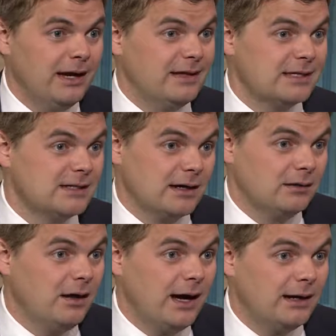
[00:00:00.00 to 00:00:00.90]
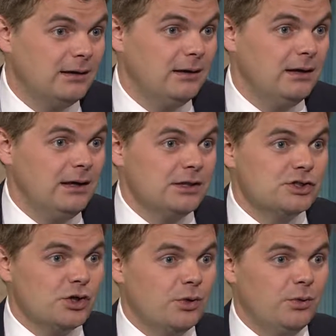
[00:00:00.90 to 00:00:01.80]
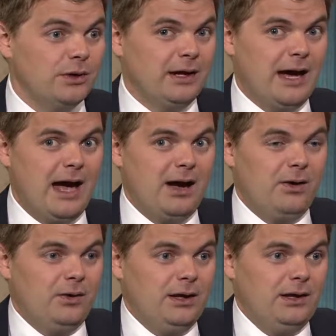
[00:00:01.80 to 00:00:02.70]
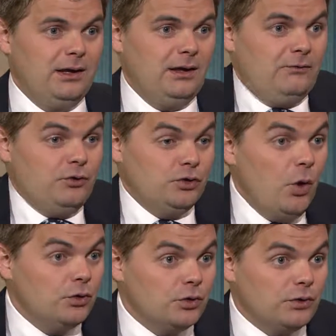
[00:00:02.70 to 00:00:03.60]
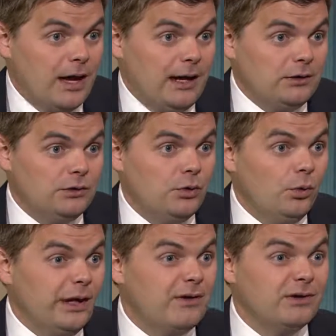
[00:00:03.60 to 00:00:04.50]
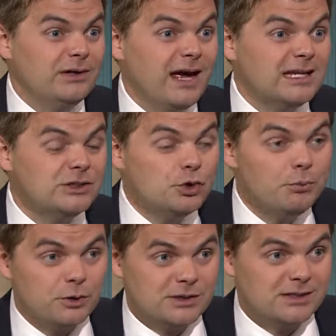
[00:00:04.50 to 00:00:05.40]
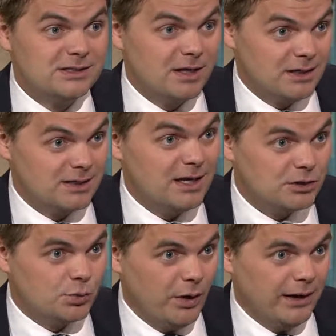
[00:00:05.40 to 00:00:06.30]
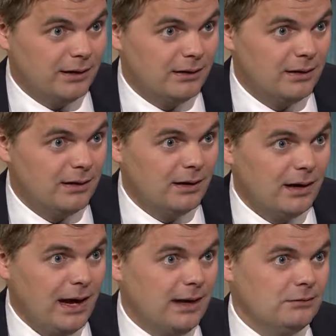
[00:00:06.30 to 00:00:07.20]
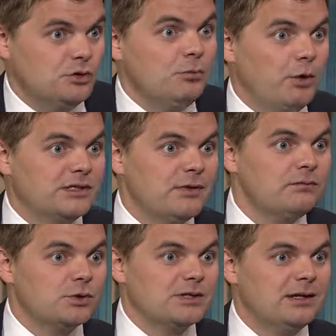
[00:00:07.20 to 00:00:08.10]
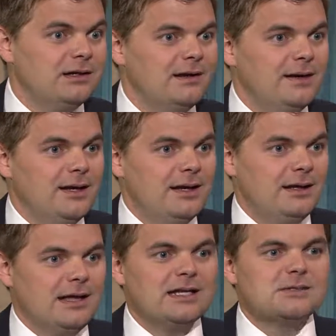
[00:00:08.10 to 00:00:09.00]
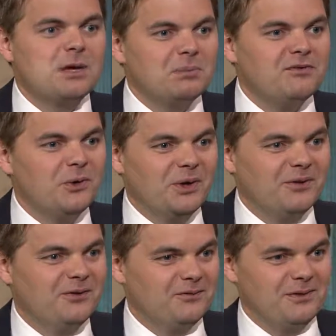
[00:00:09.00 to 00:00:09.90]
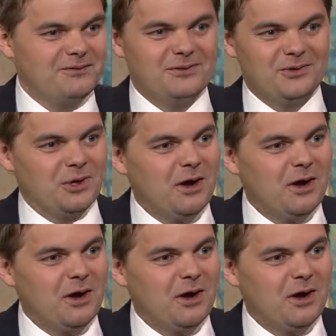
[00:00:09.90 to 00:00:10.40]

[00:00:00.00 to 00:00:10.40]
And that's not a lot. So if you don't do that, you only have a 92% success rate at 2.7%. And that doesn't make me feel very